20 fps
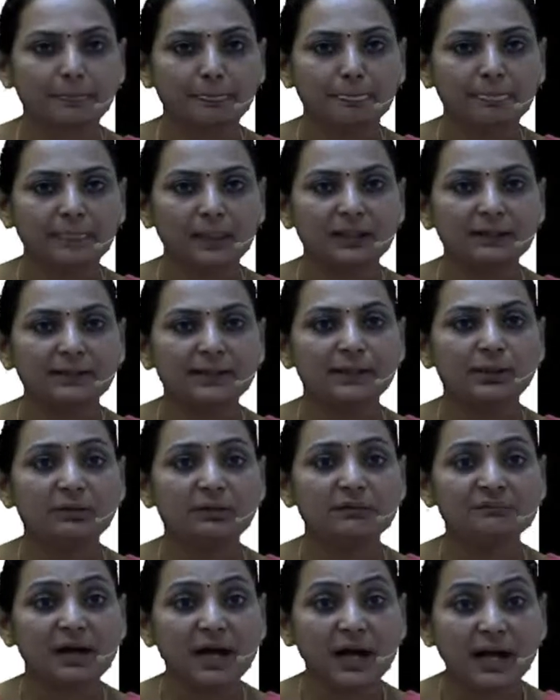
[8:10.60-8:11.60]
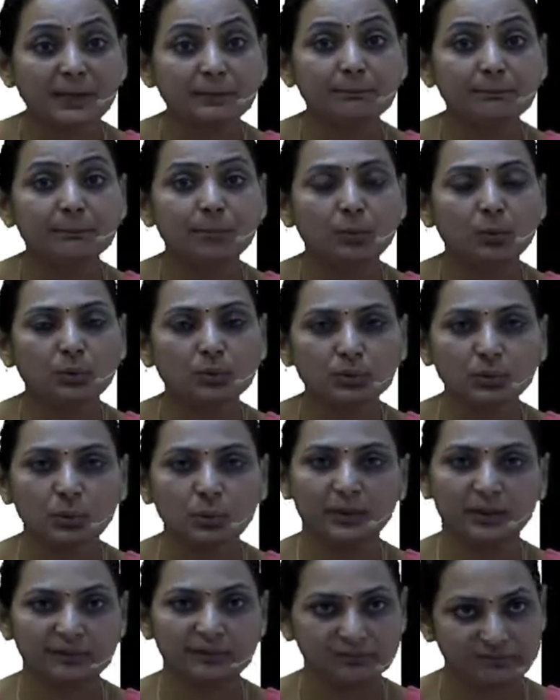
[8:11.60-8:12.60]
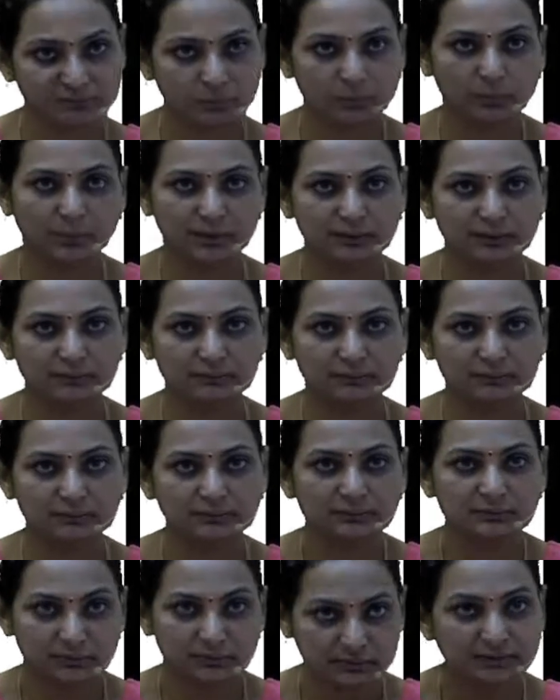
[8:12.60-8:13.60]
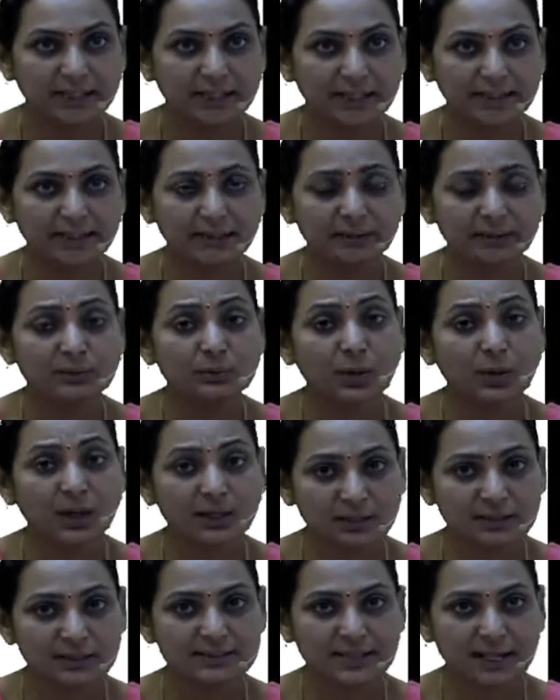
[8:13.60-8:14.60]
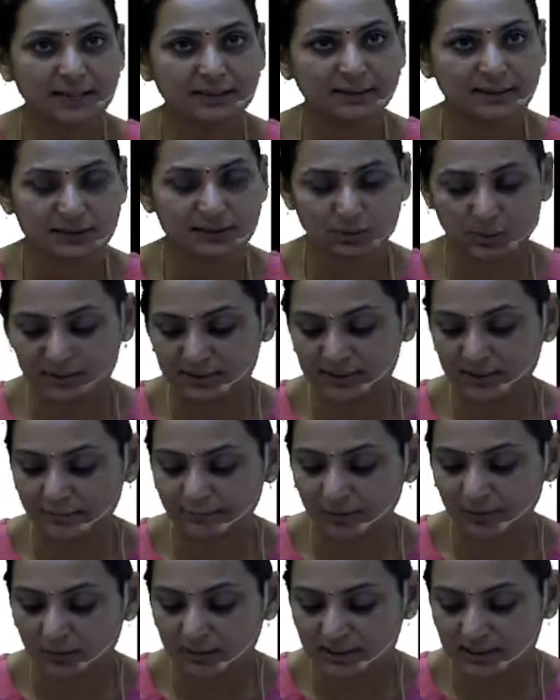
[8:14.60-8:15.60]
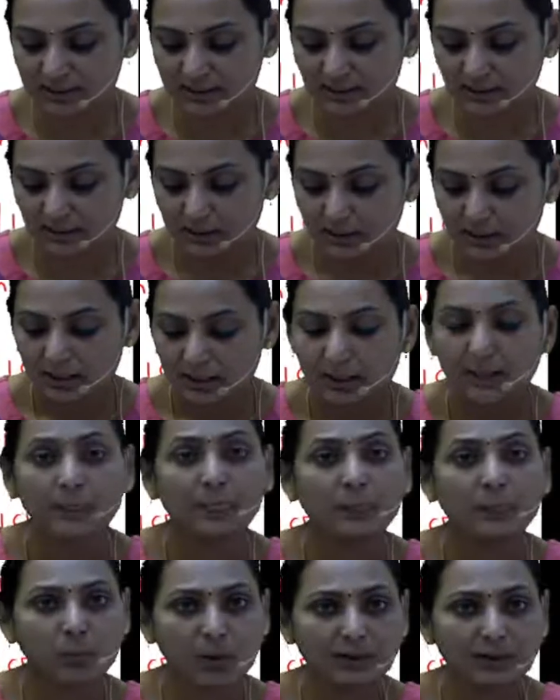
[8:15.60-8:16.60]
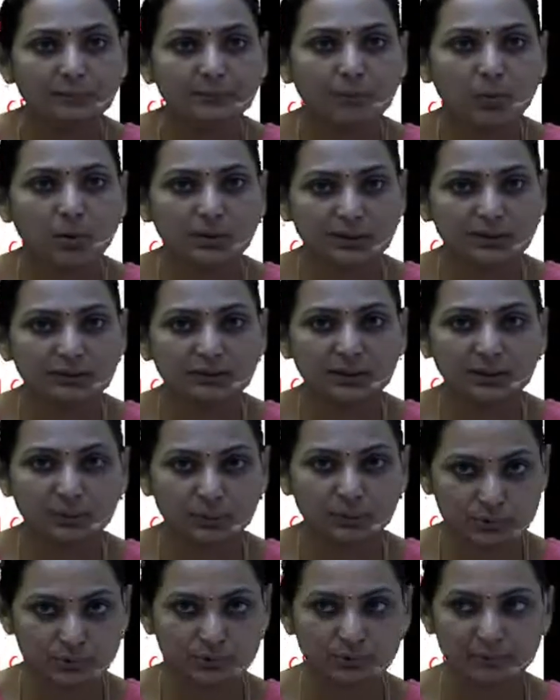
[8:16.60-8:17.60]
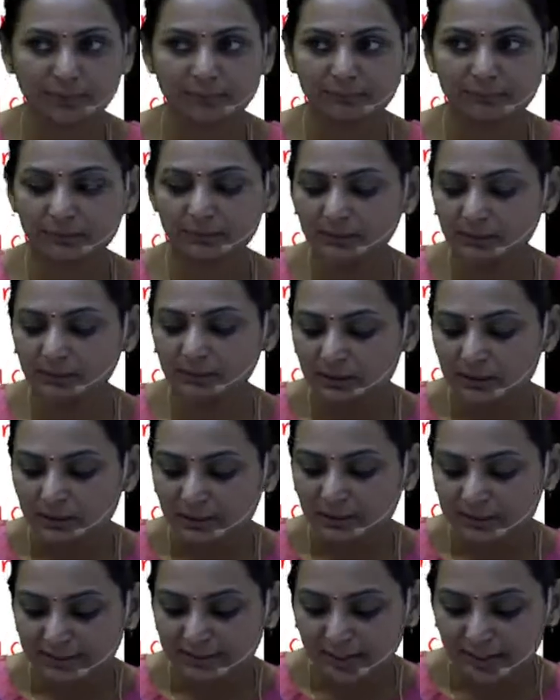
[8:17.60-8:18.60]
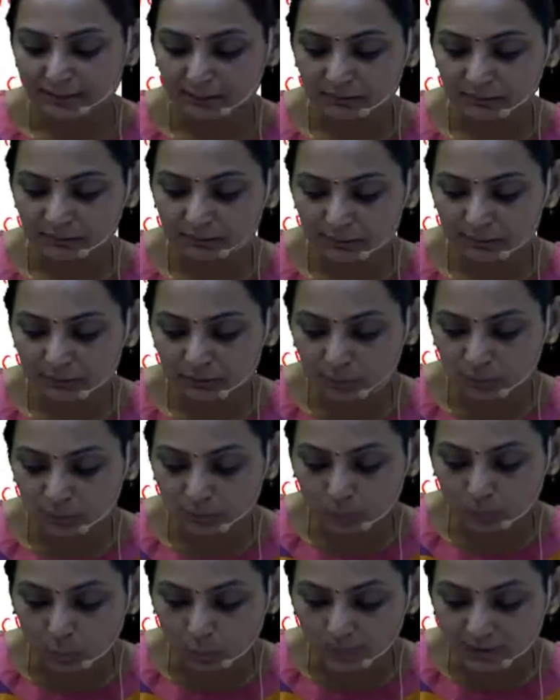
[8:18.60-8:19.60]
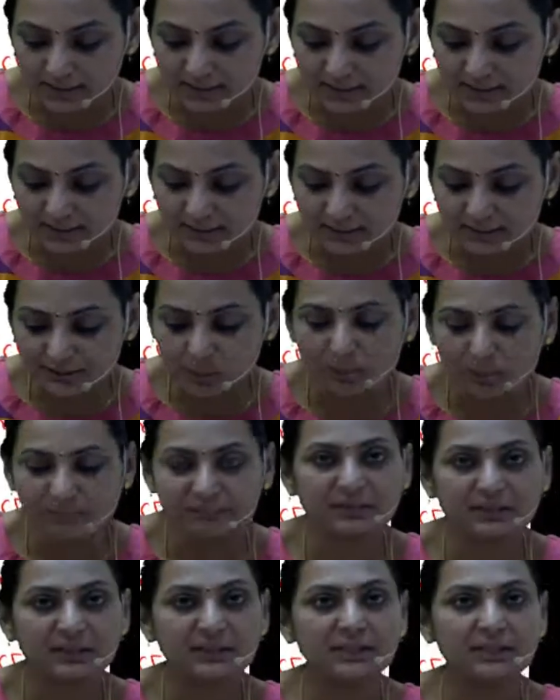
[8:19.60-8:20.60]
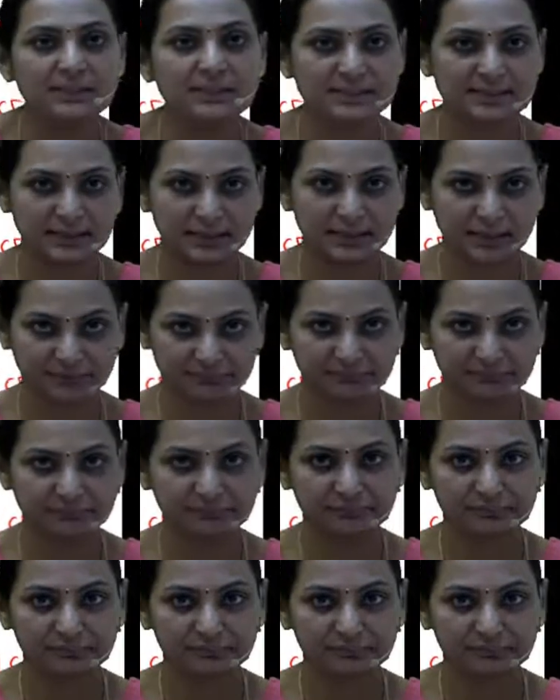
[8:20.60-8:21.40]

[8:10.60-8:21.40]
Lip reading: Gain of hypotonic fluid. Getting? Did you understand this concept? Now see, one important thing you should remember, that the tonicity of the ECF,